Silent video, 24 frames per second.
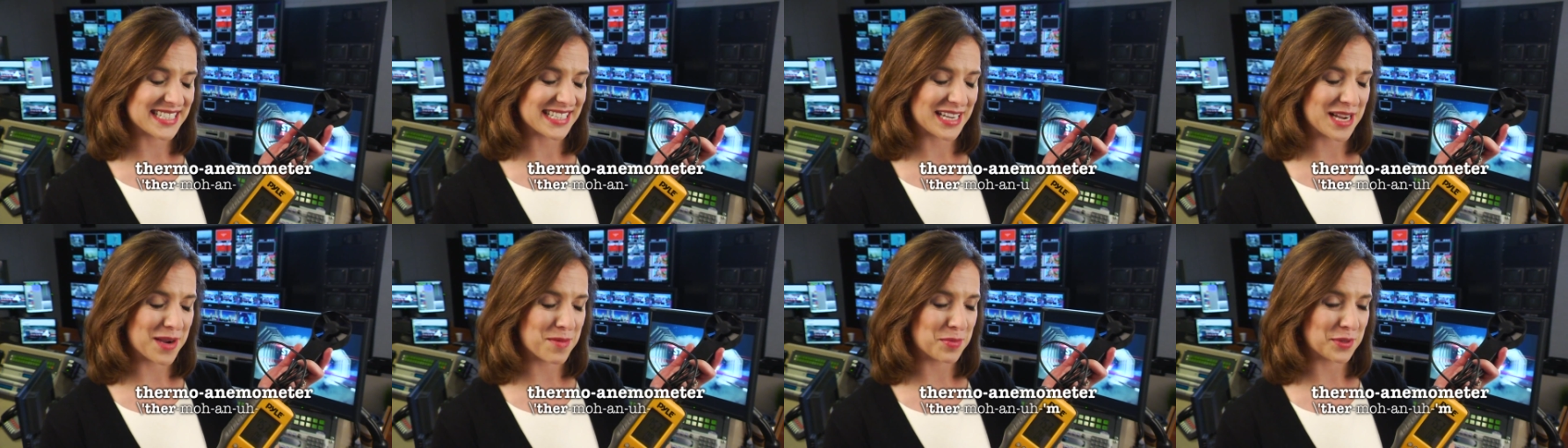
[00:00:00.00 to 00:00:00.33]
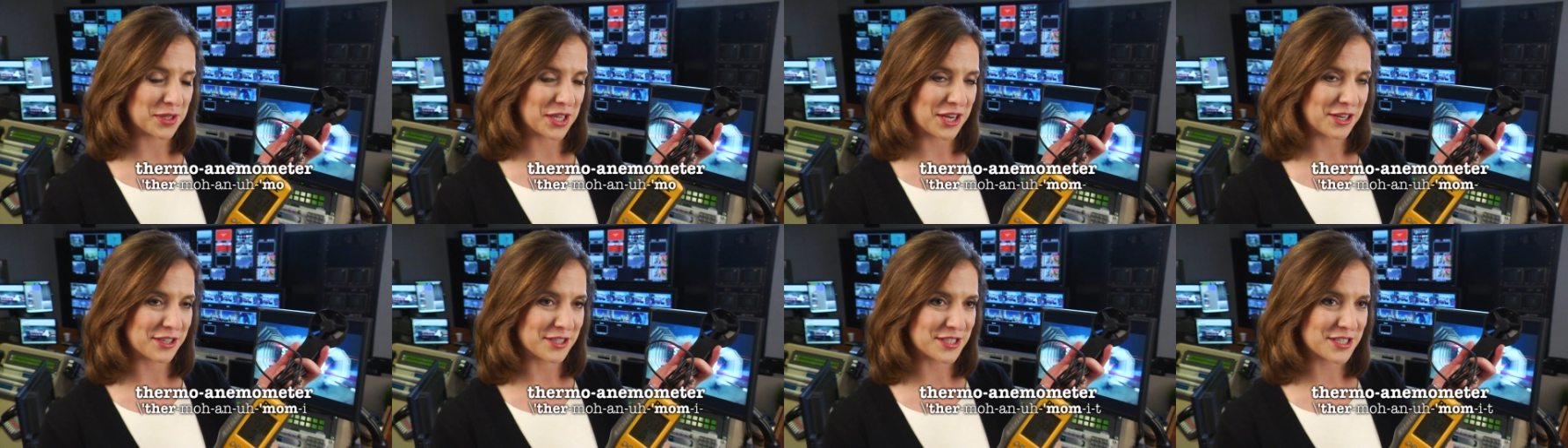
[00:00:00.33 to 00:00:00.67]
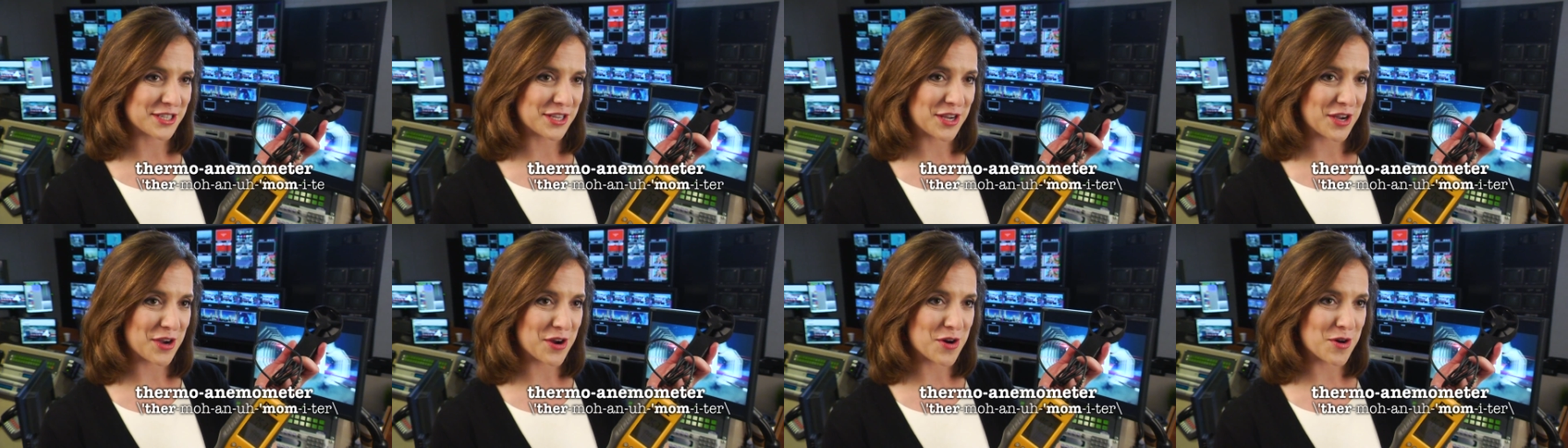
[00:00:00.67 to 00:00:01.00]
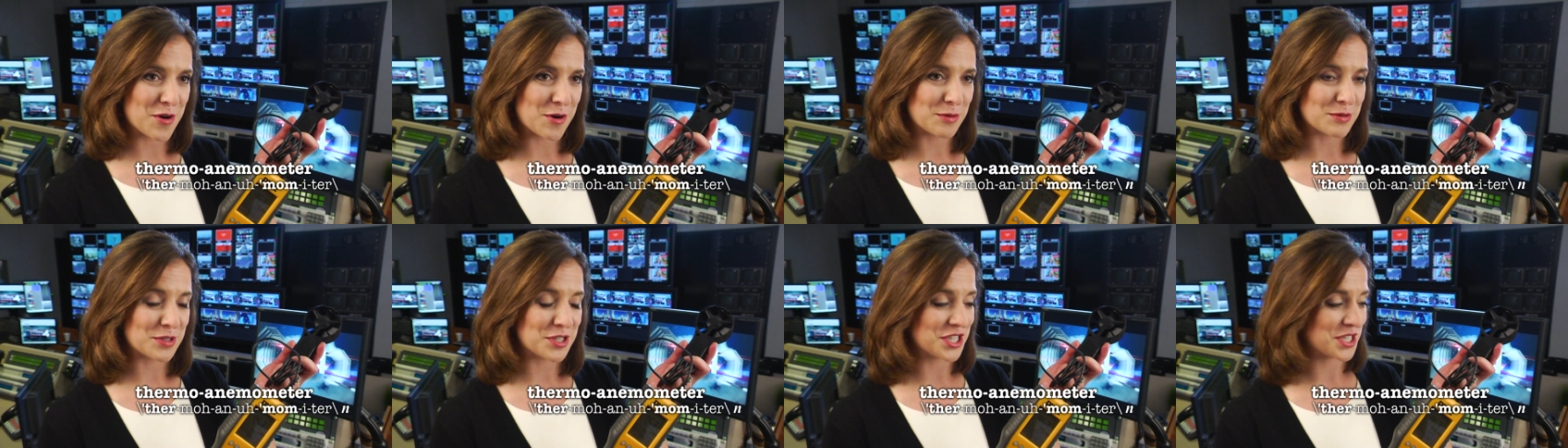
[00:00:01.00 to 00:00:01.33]
a couple years
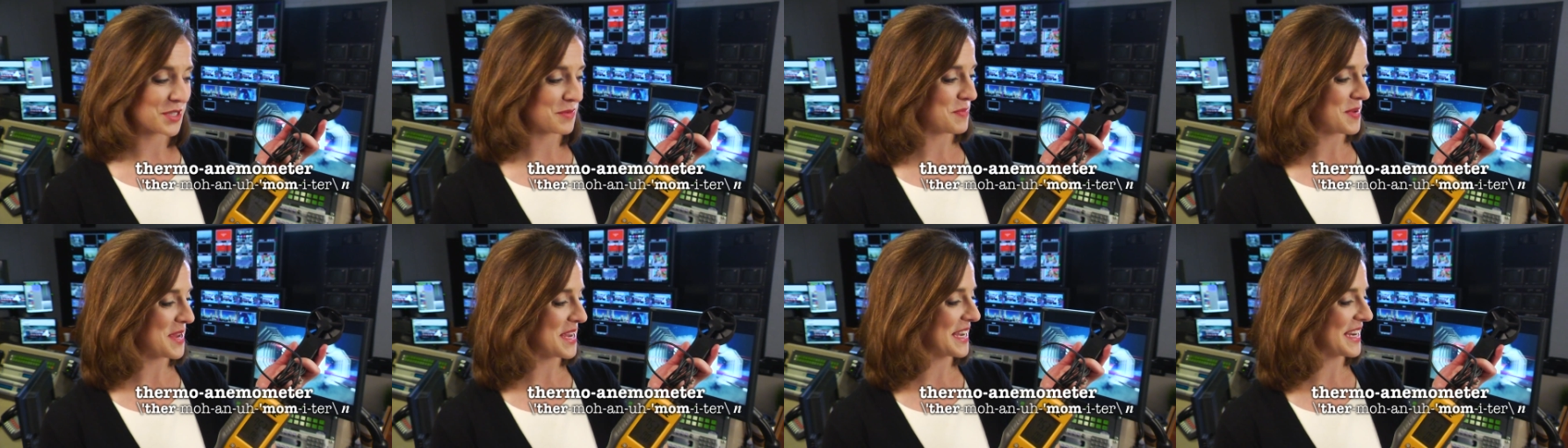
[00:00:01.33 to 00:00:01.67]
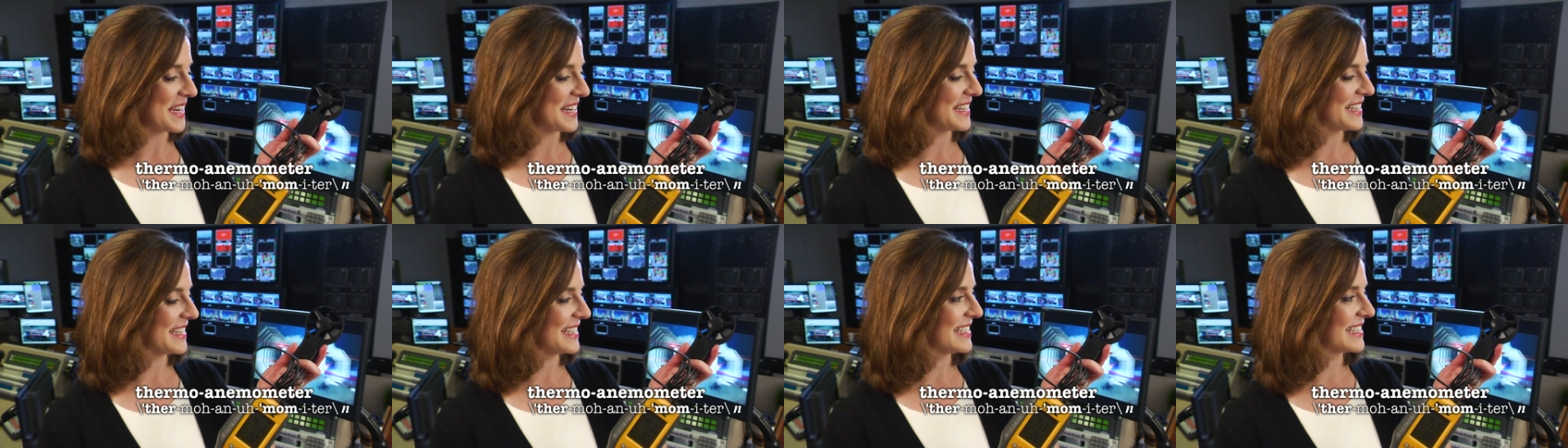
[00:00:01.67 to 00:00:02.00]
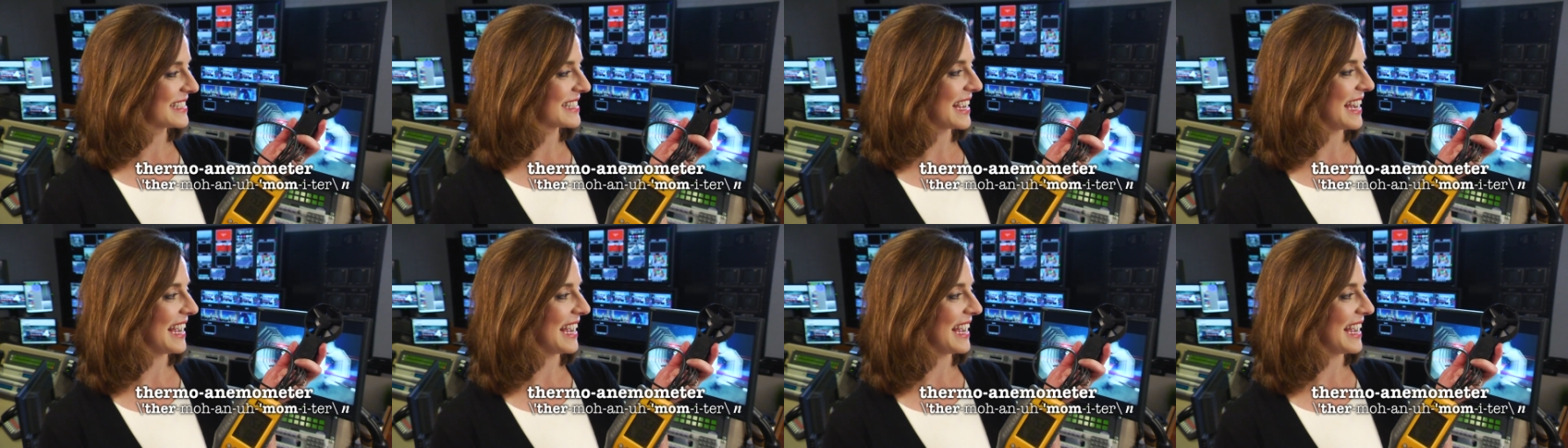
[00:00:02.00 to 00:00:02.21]
ago just because